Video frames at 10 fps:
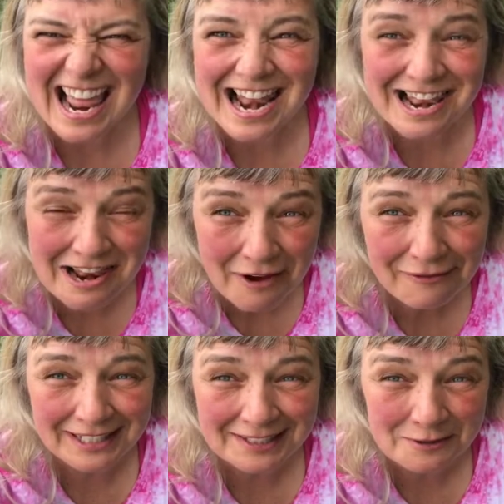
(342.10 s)
A
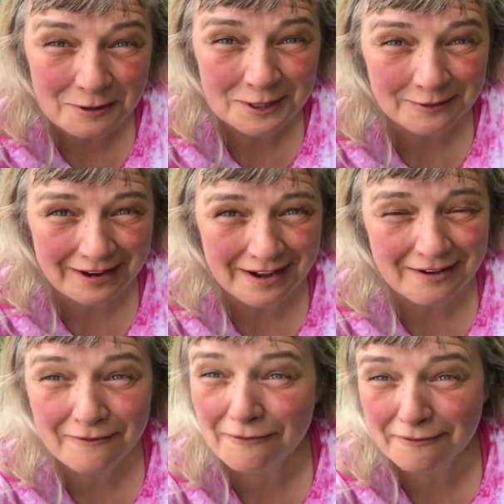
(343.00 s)
lovely source of
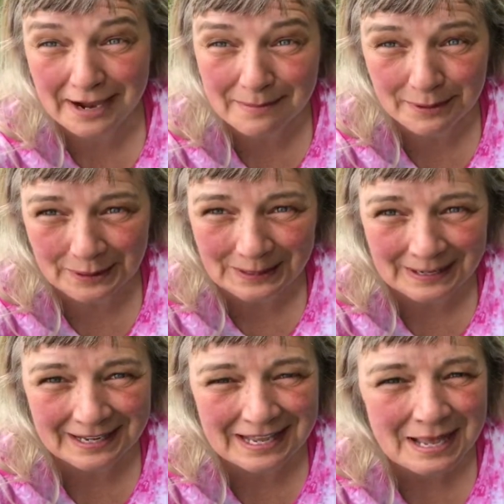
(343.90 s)
fibre.
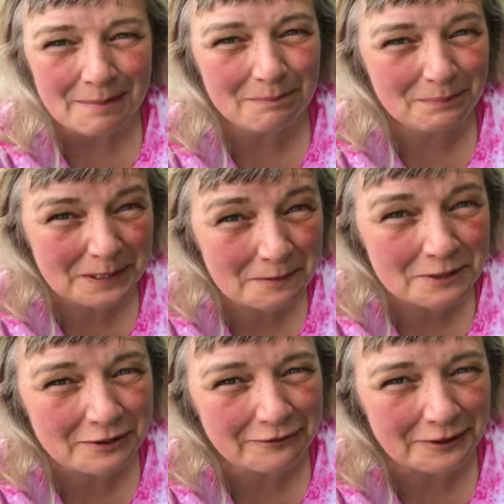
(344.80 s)

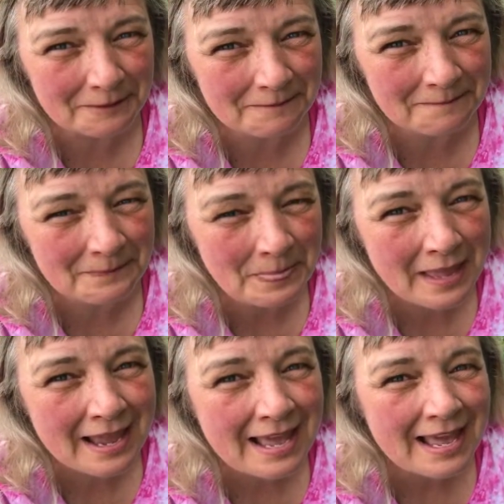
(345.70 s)
Beautiful.
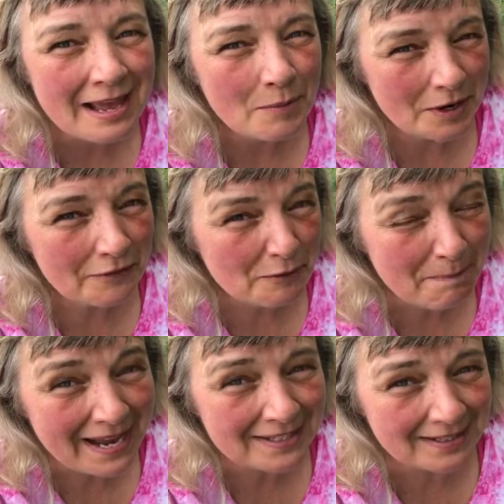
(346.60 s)
One of the
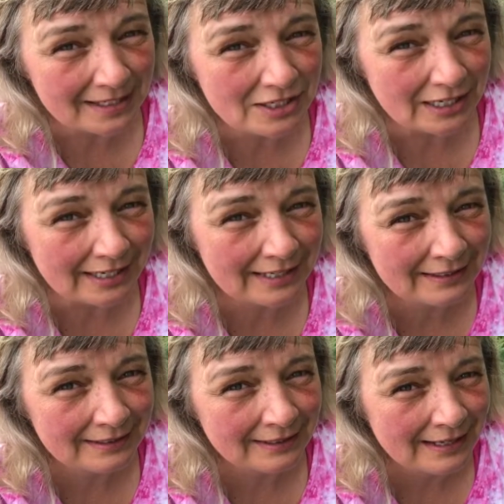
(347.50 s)
best actually.
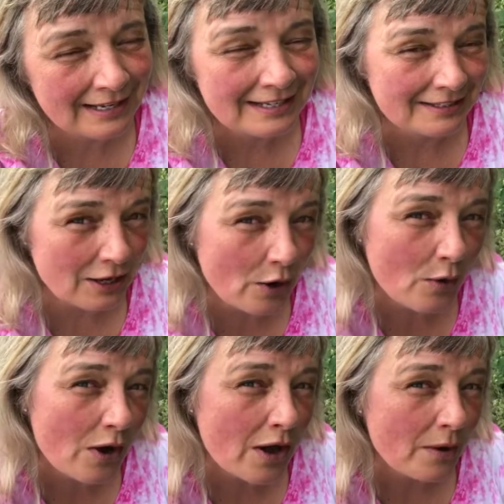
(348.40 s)

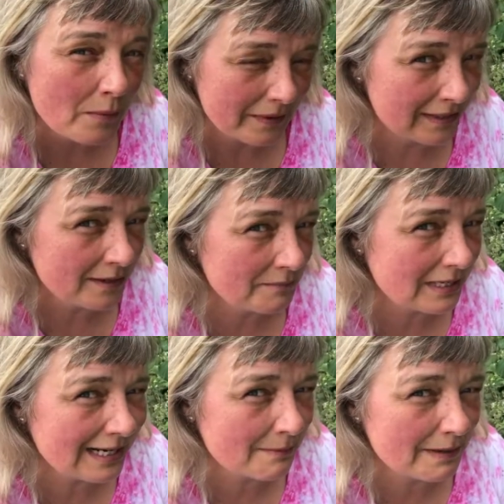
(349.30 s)
So when it comes
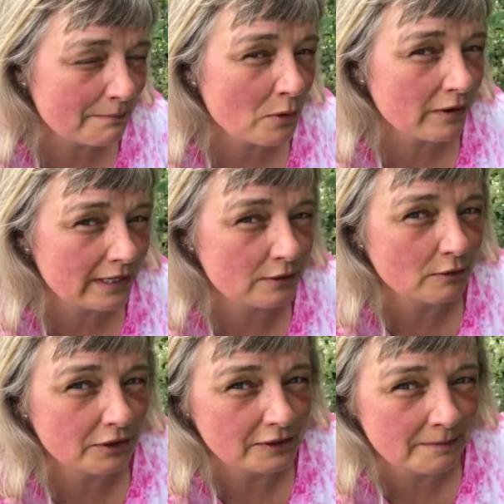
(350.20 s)
a little bit more into
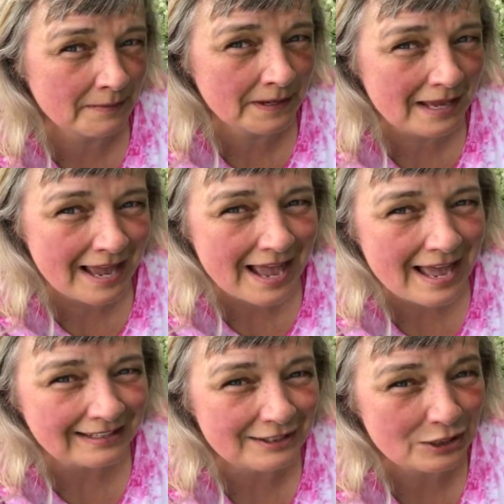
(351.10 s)
autumn,
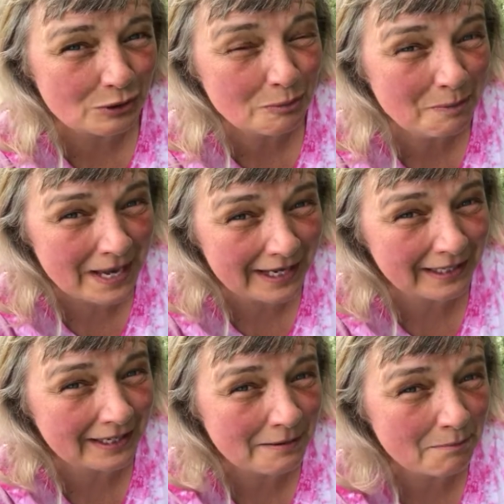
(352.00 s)
do
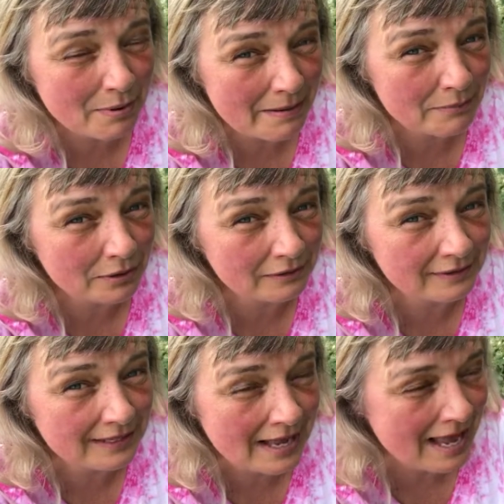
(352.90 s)
pick
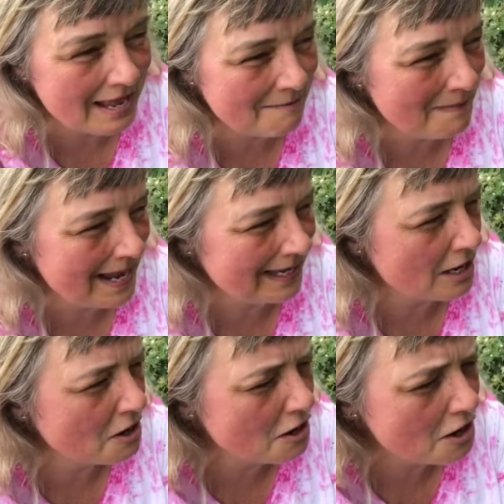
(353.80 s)
brambles and make
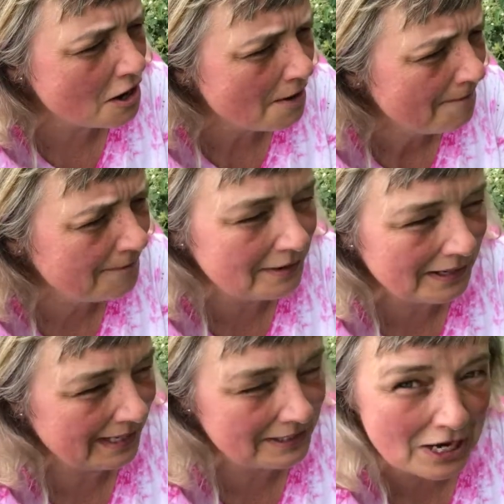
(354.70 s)
a
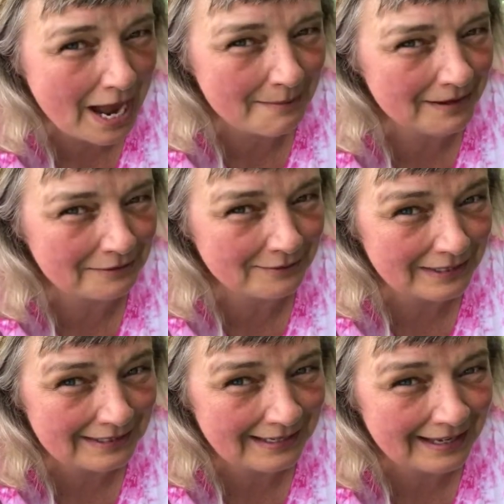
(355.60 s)
lovely jam out of
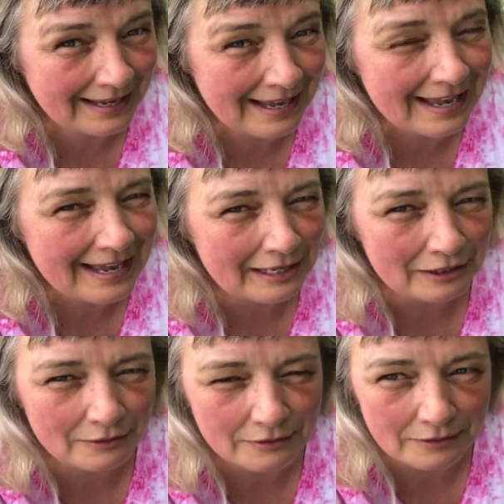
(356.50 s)
it.
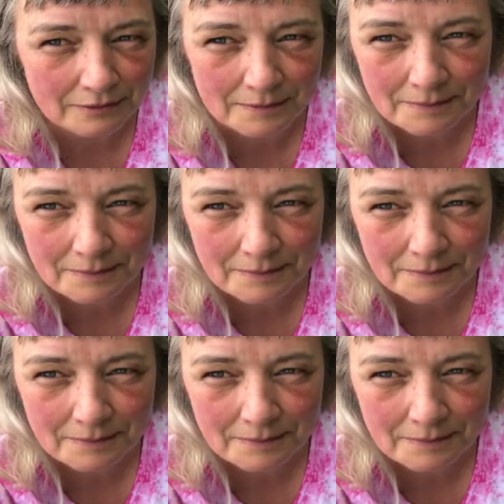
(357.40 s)
You'll